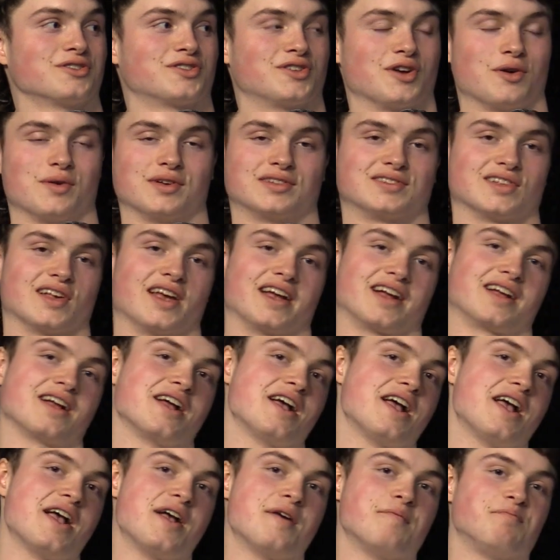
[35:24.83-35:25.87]
So it's like
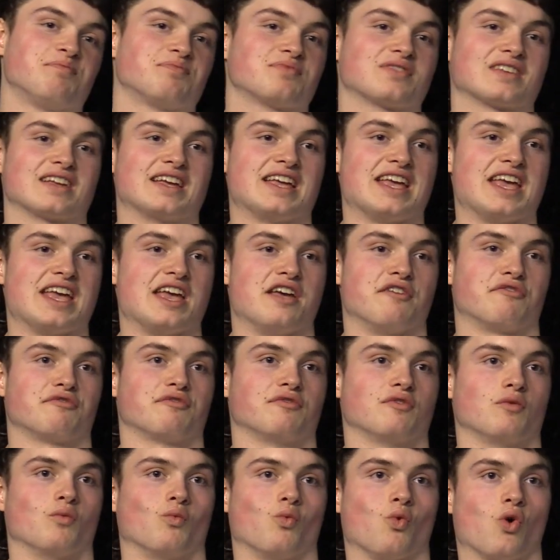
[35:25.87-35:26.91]

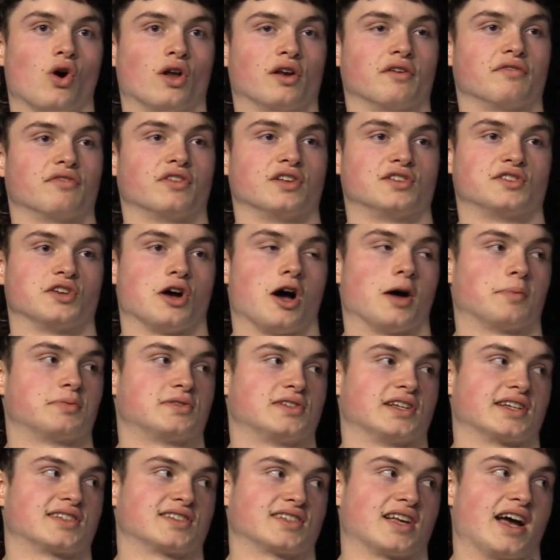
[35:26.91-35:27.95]
if one of the top
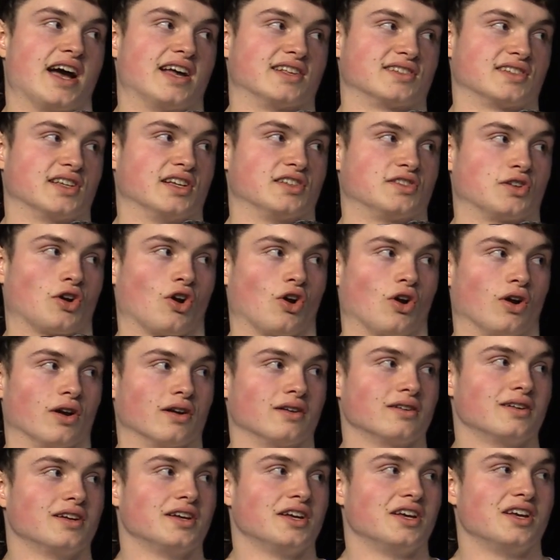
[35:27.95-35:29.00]
six guys gets
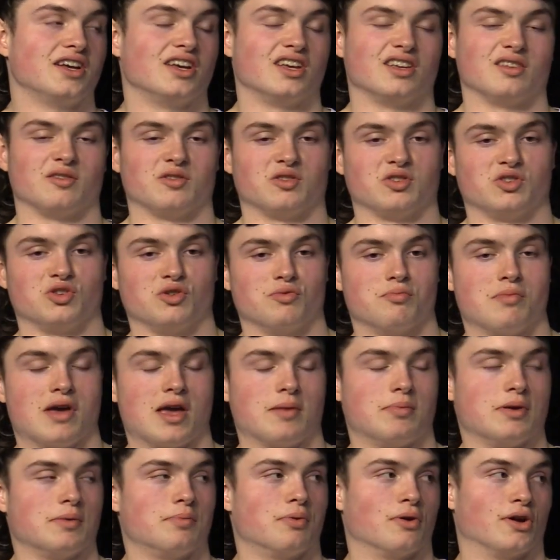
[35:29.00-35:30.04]
hurt, you
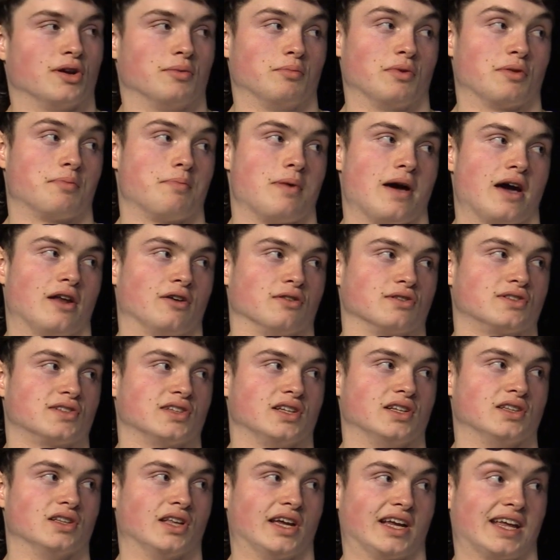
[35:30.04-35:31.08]
maybe put him with
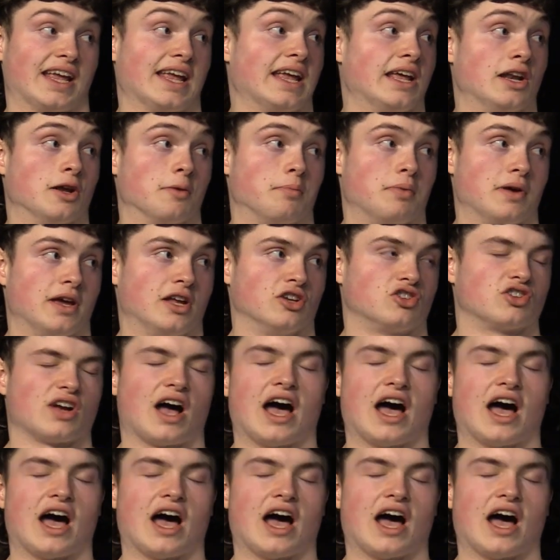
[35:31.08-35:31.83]
Pettersson like in a pinch.